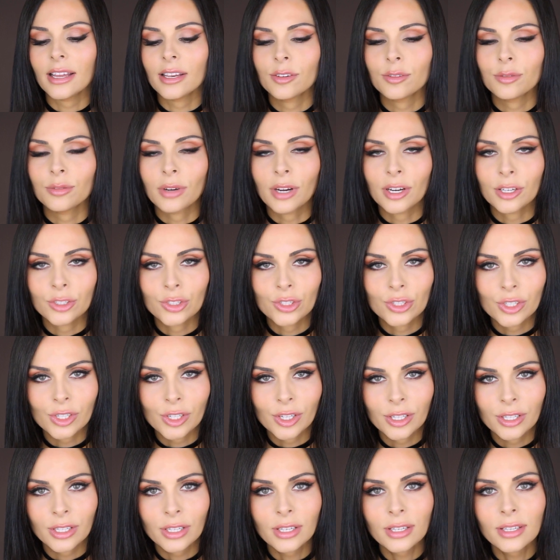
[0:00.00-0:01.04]
In
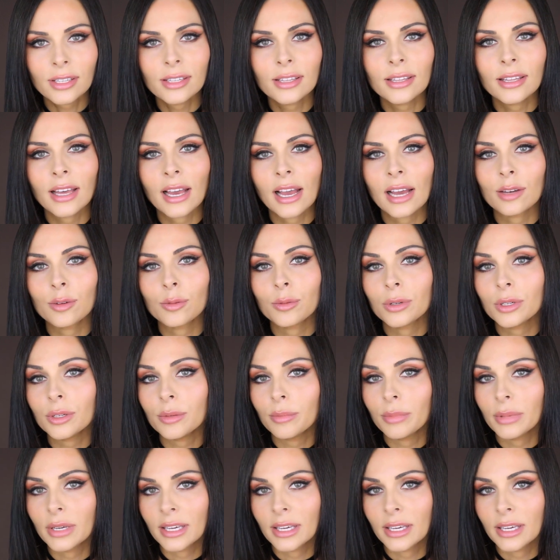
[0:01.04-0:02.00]
Russian, that would